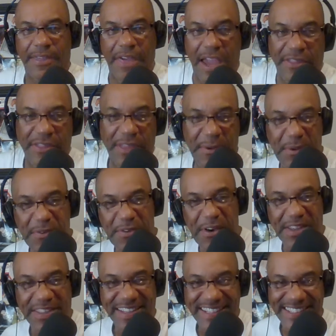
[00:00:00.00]
I think we've
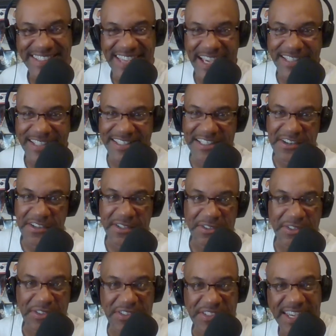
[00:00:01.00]
all had that exact scenario as
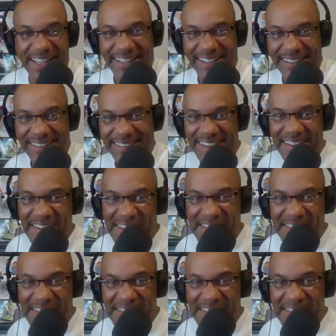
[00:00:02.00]
you're saying.